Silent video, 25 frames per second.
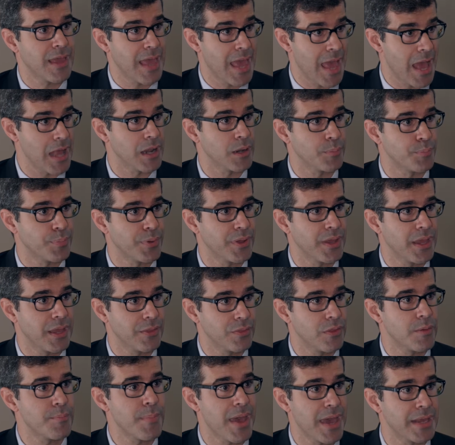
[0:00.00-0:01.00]
help in
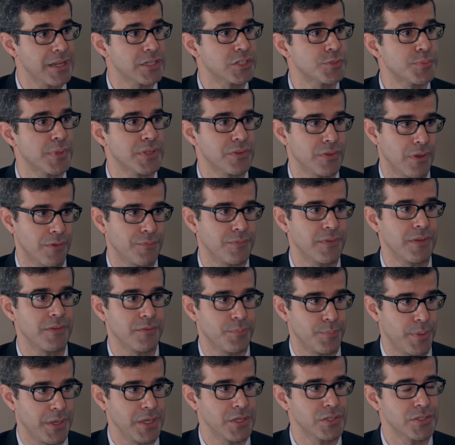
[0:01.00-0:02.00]
the management of these
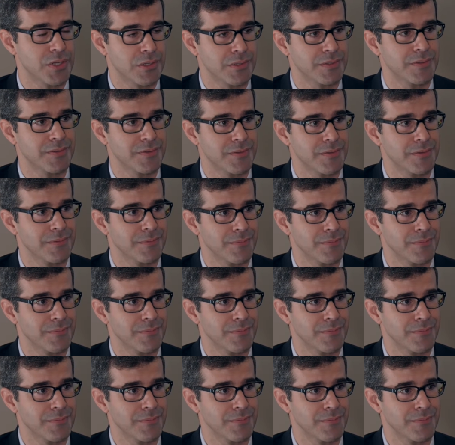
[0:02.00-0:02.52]
patients.